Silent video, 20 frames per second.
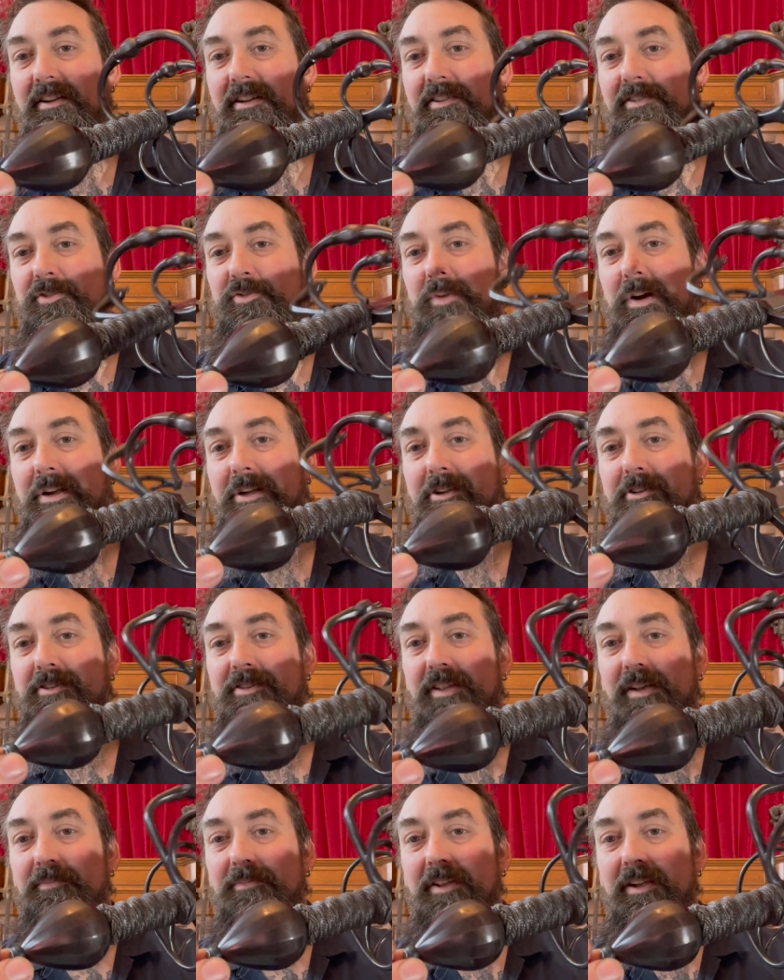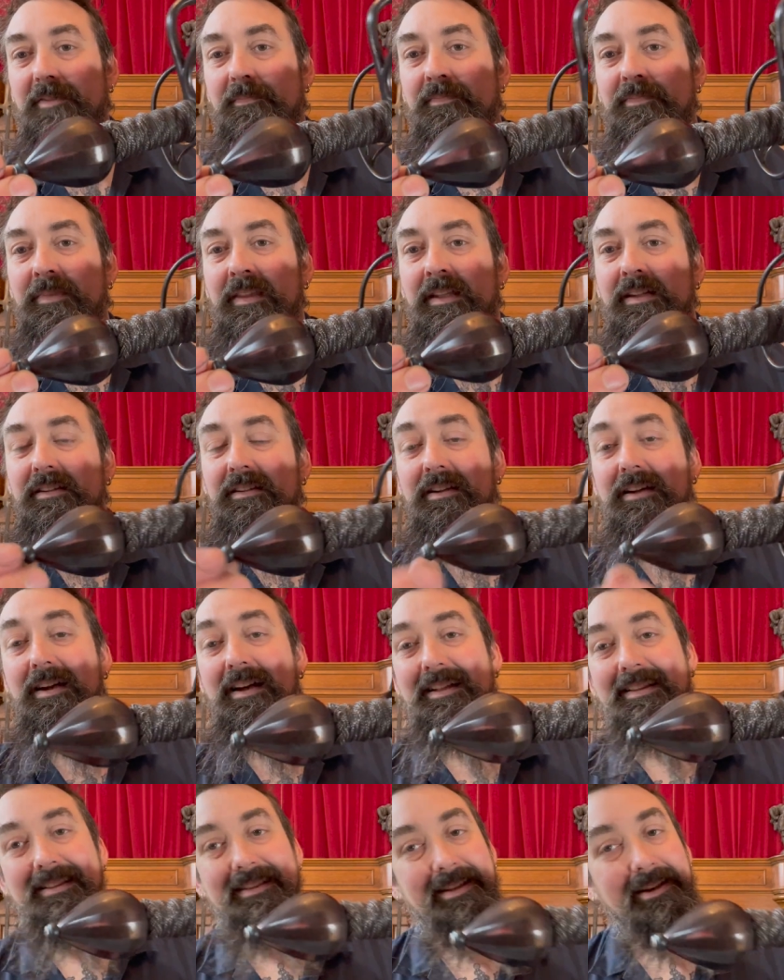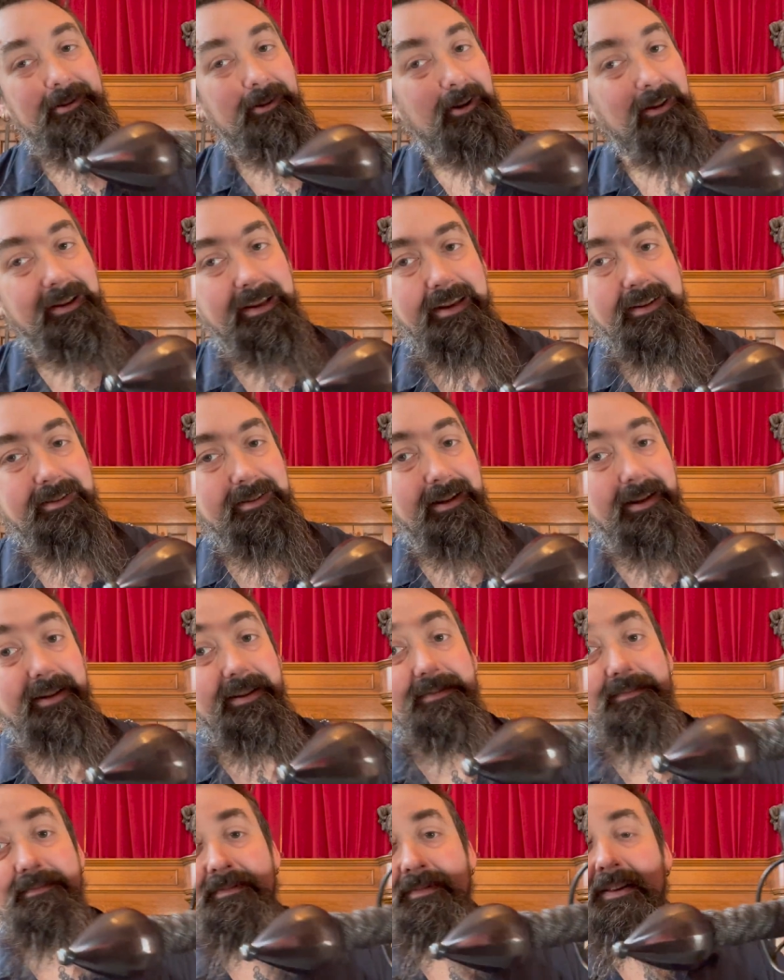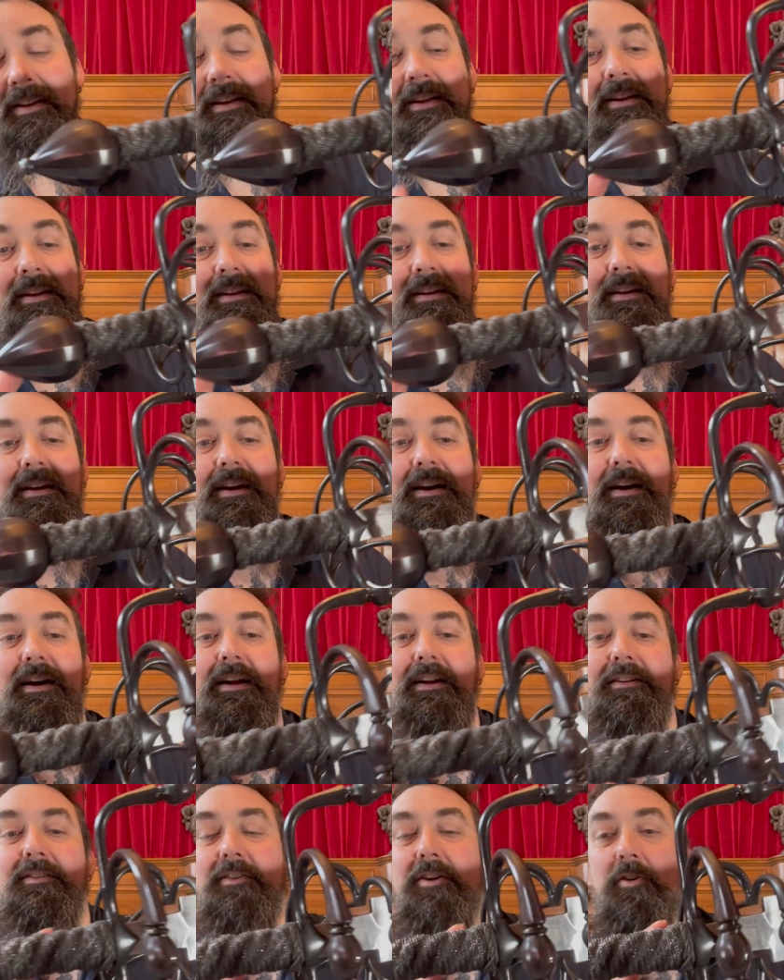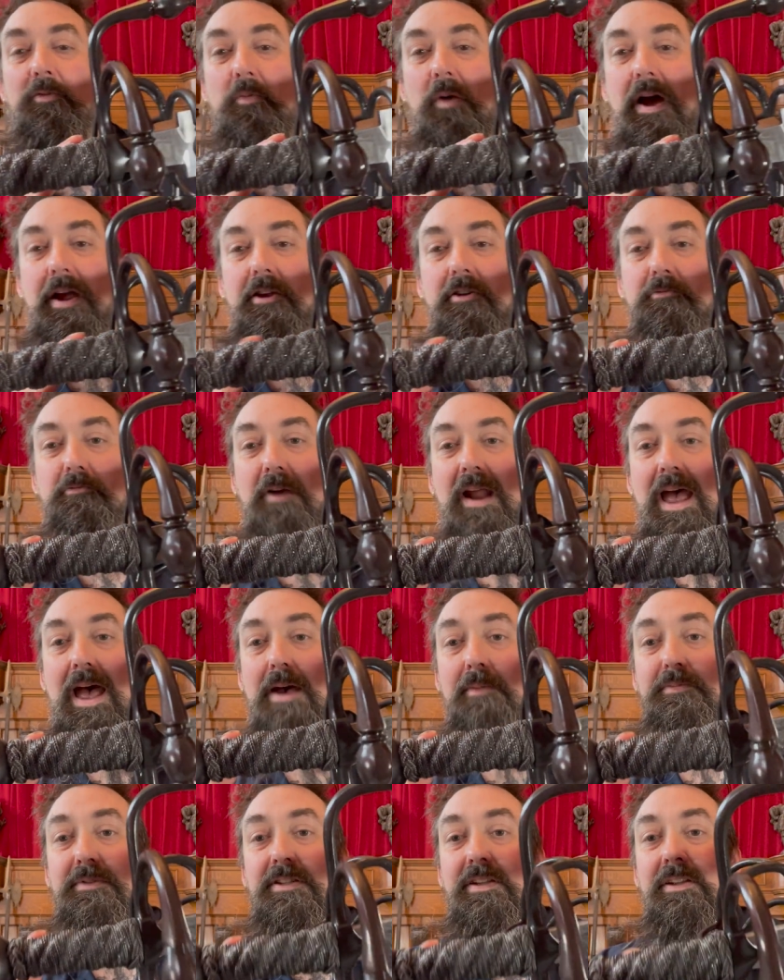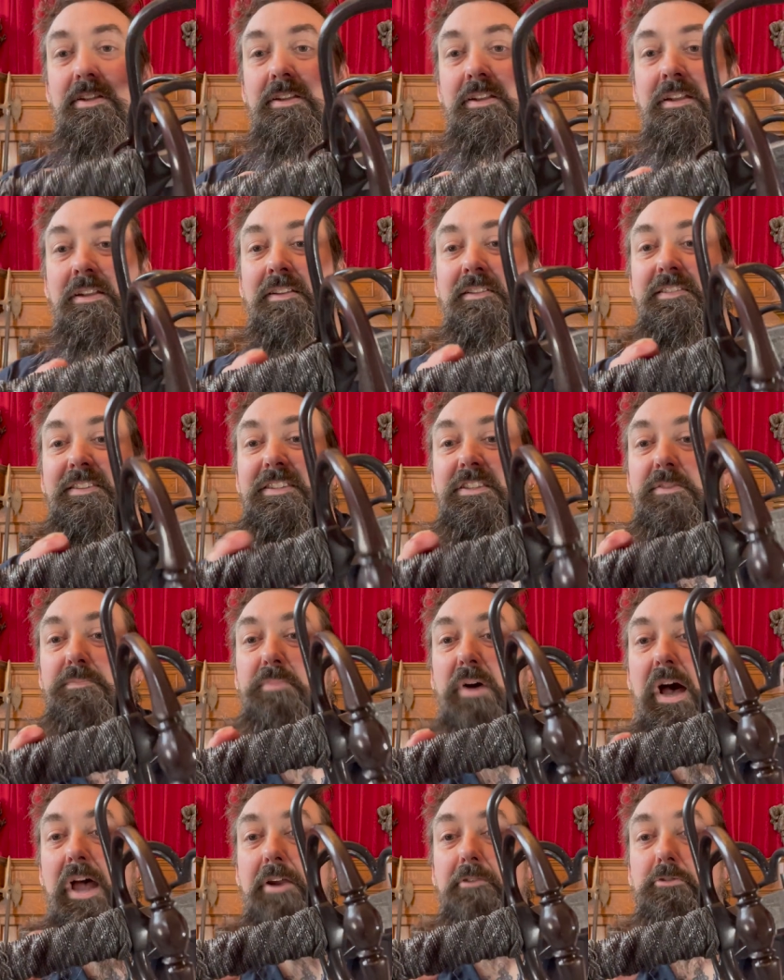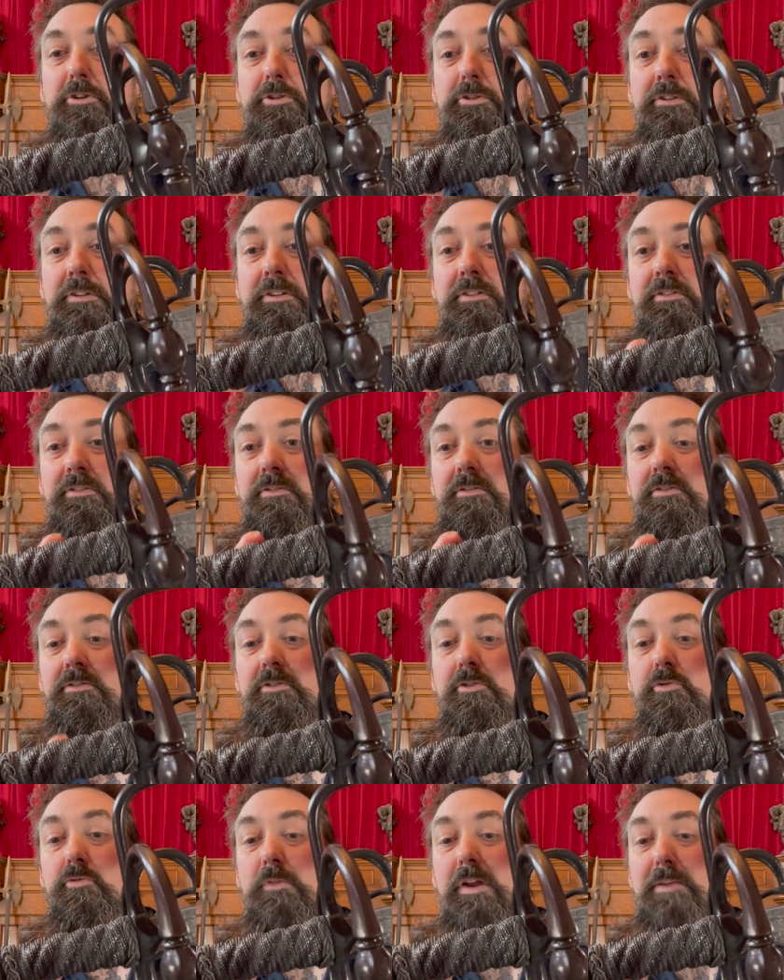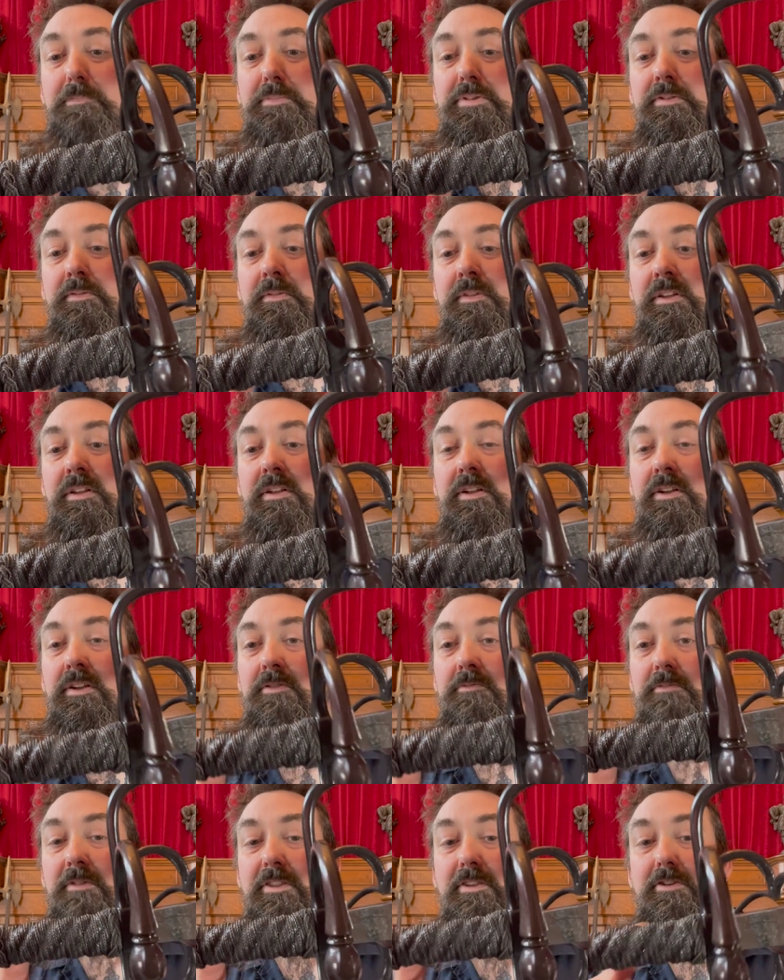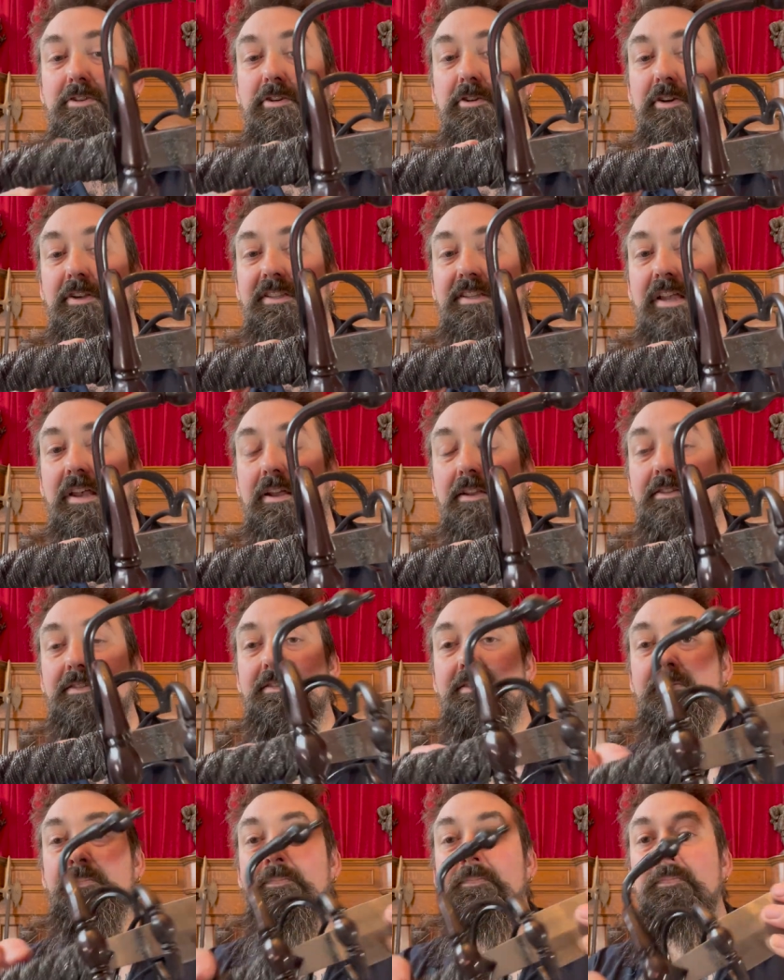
it, 20 or something, uh, that are all hand done uh, a wire wrapped spiral grip with Turk's heads.